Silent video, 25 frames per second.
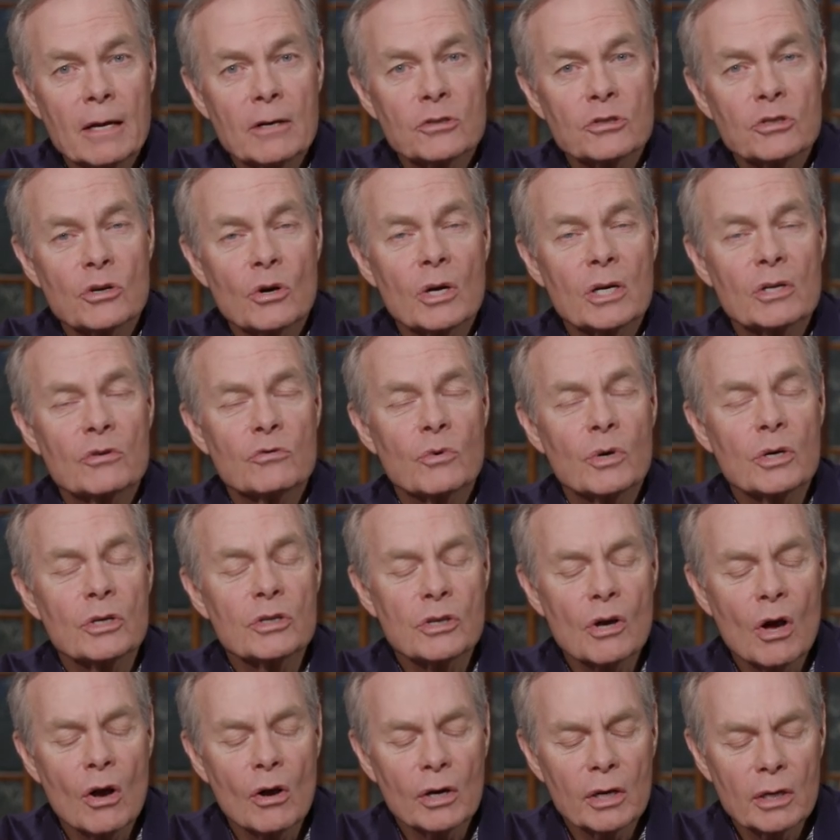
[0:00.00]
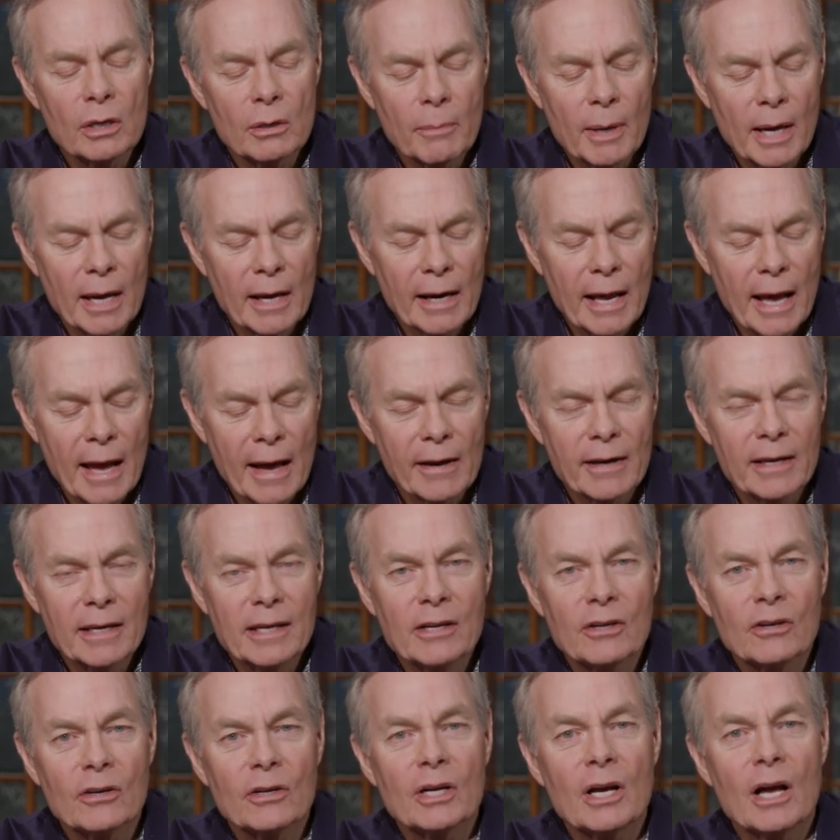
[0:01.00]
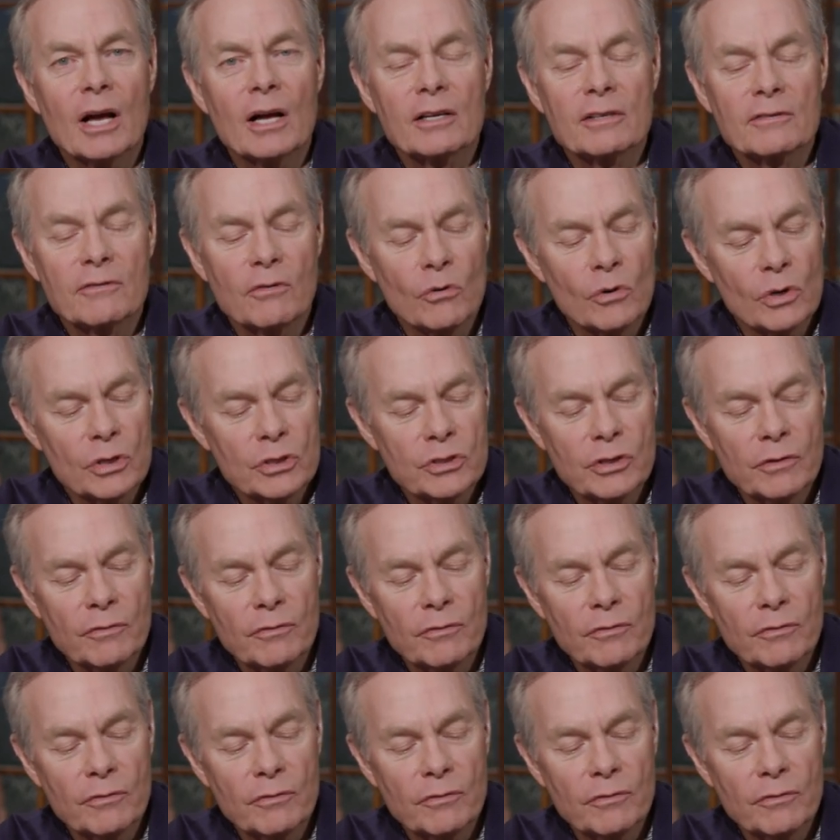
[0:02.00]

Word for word: So, as we're talking about how to hear God's voice,